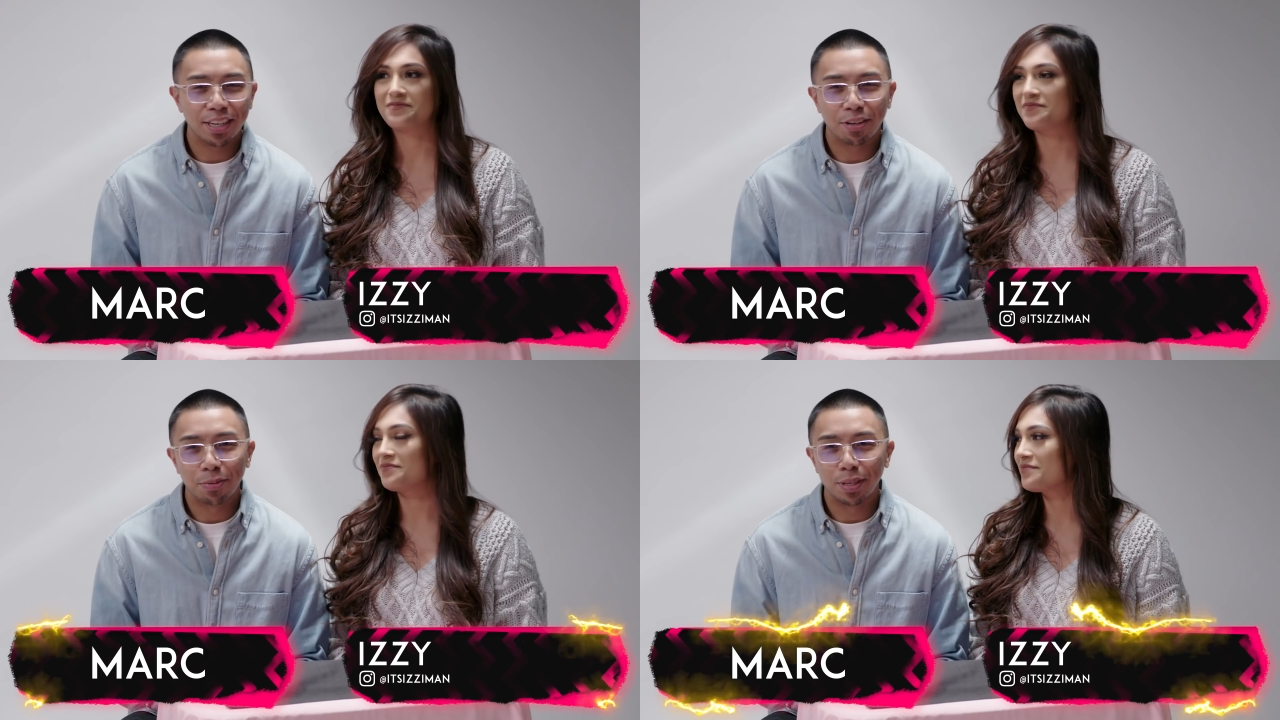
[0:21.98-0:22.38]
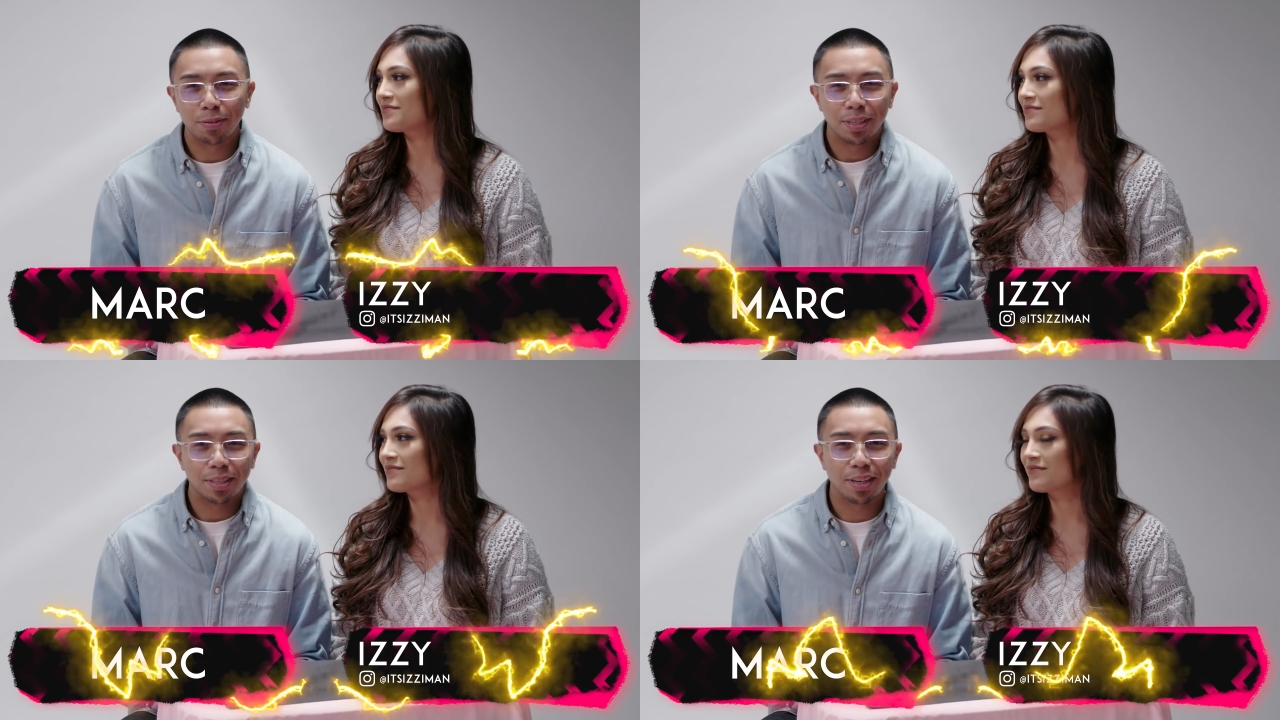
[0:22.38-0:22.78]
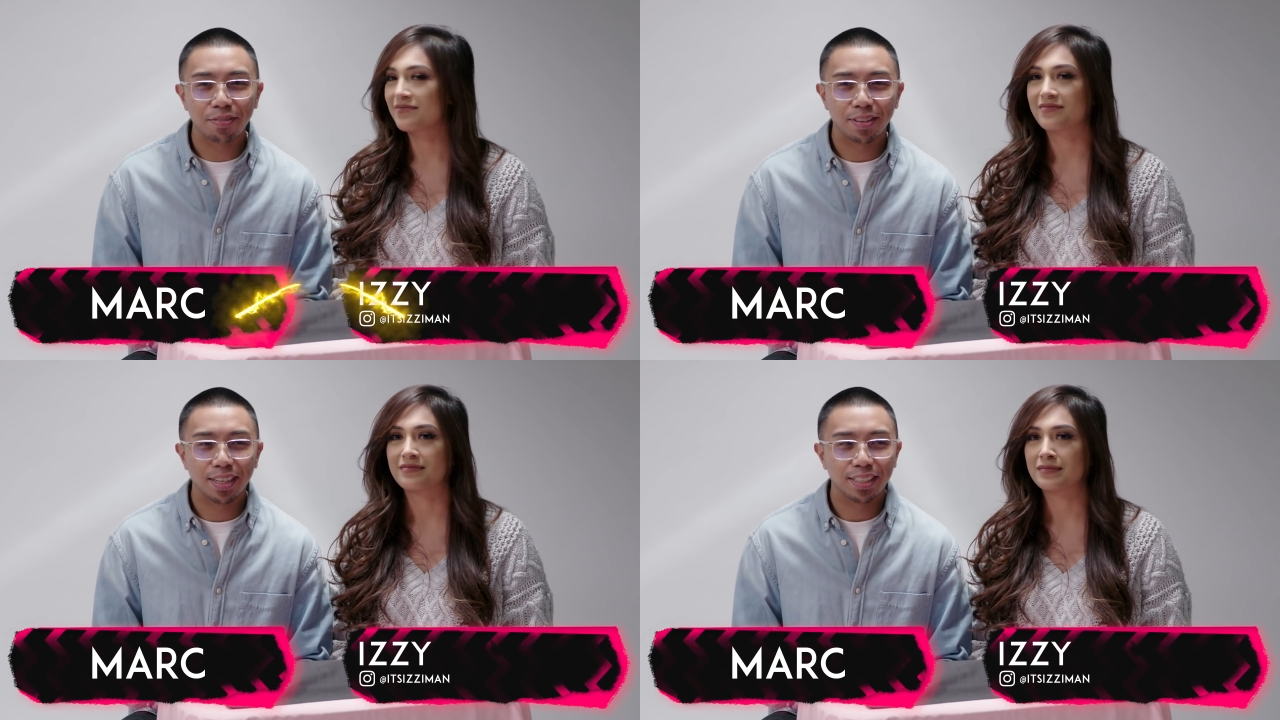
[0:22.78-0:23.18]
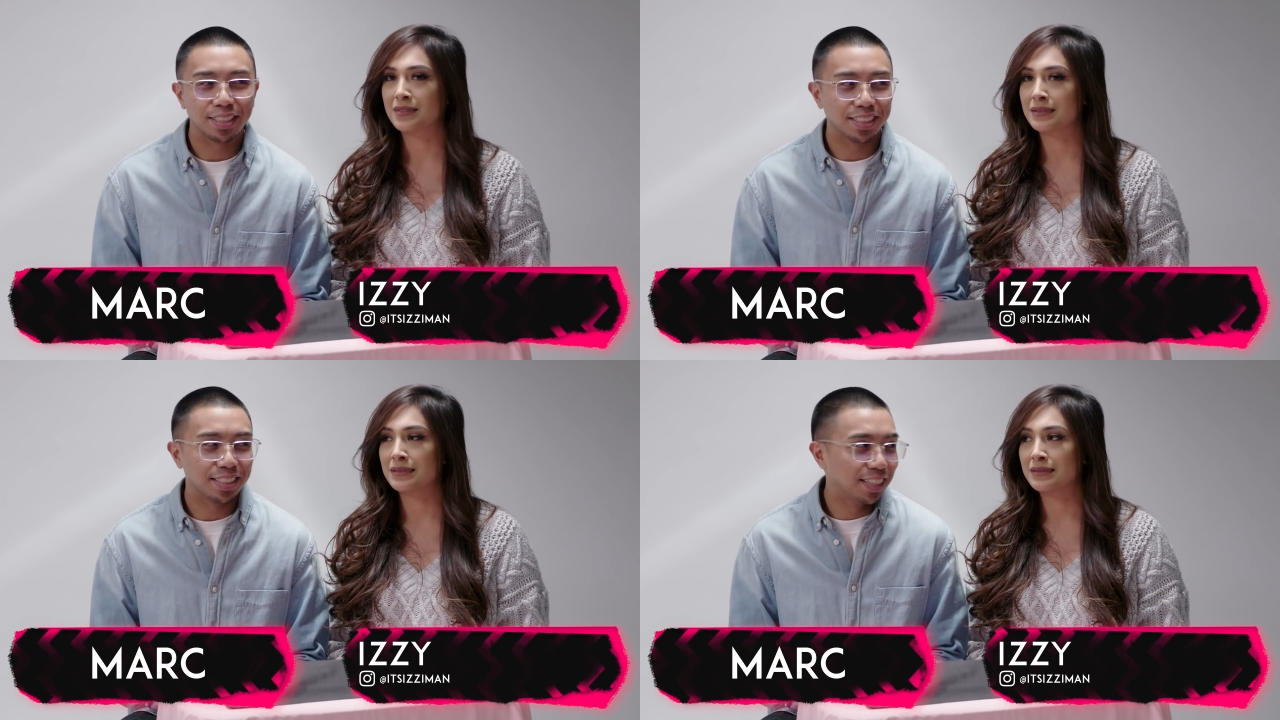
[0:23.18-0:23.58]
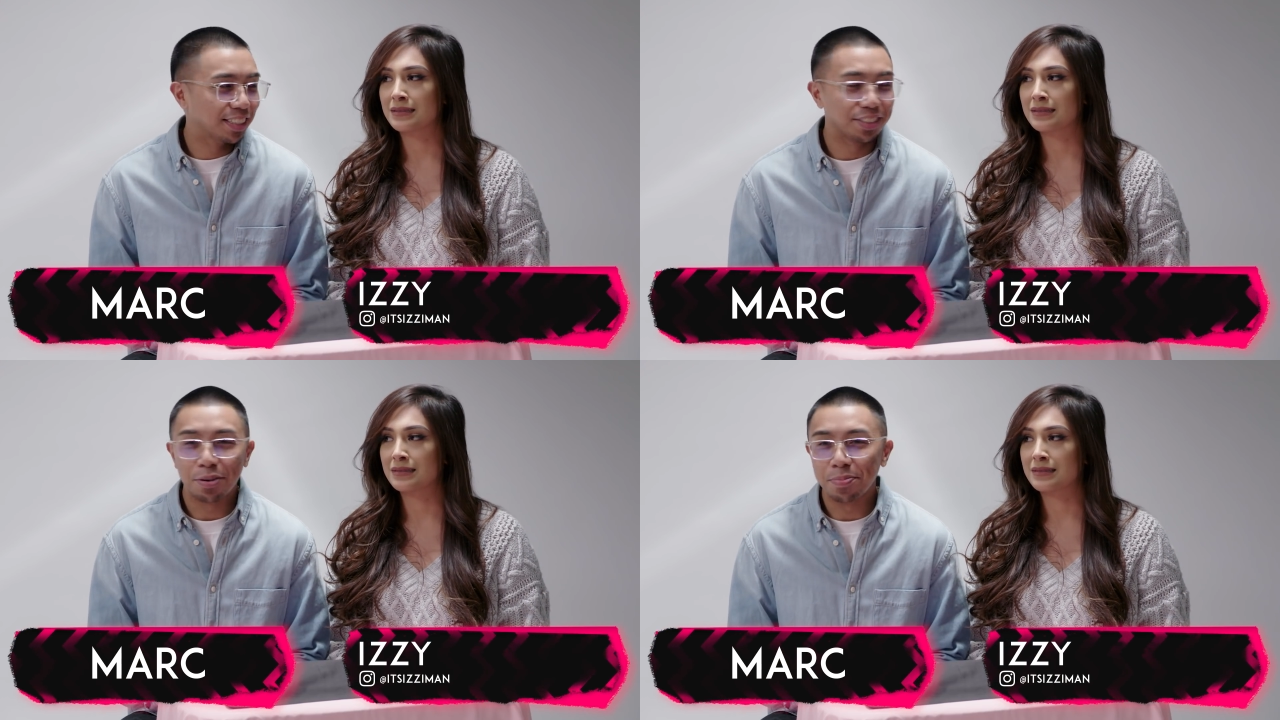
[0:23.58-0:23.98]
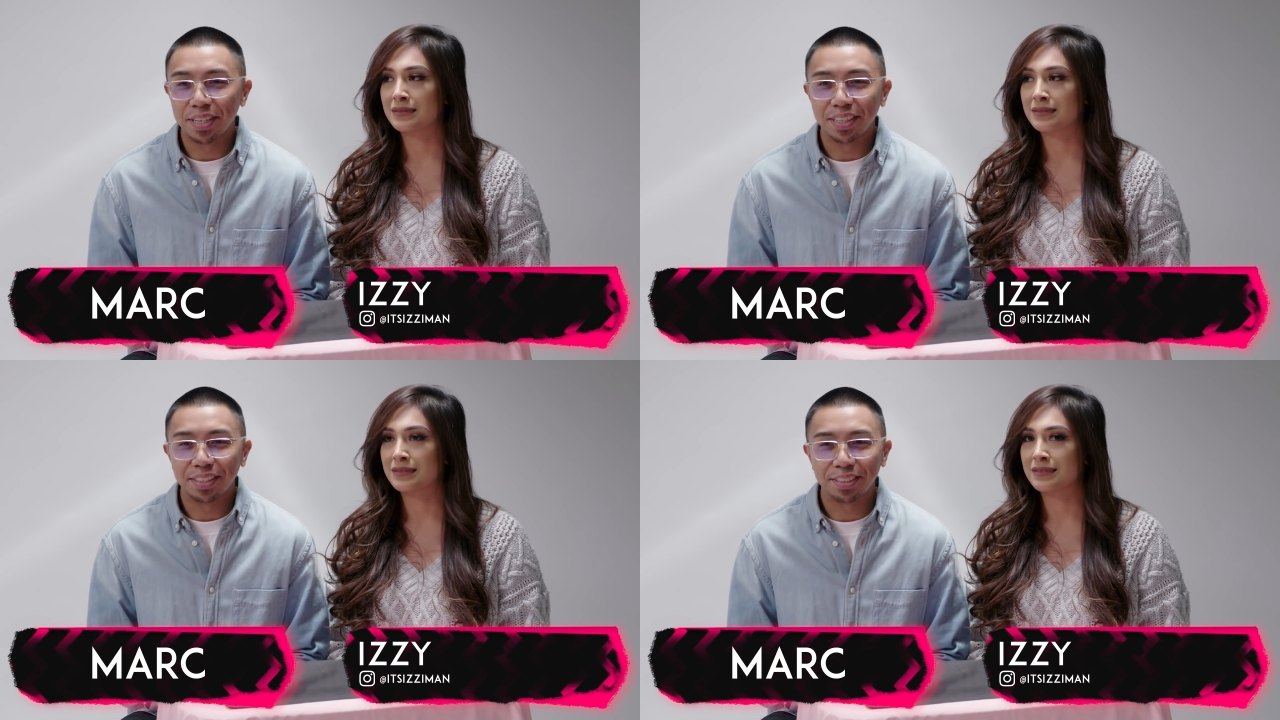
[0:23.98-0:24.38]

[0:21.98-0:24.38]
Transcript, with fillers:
Speaker 1: I know her pretty well. I feel like she doesn't know me,